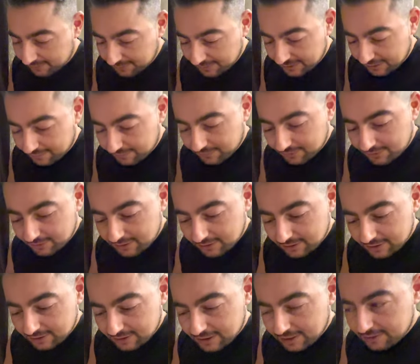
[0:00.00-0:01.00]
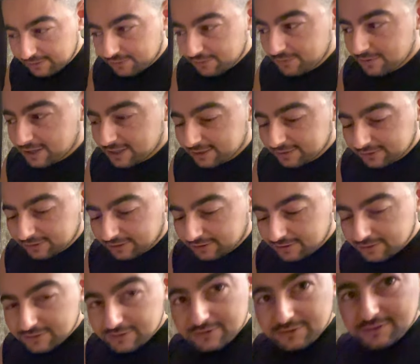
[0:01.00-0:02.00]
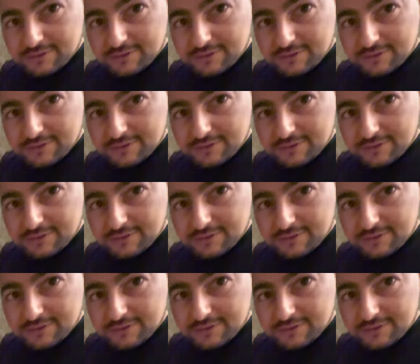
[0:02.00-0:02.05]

we have uh, two egg tarts,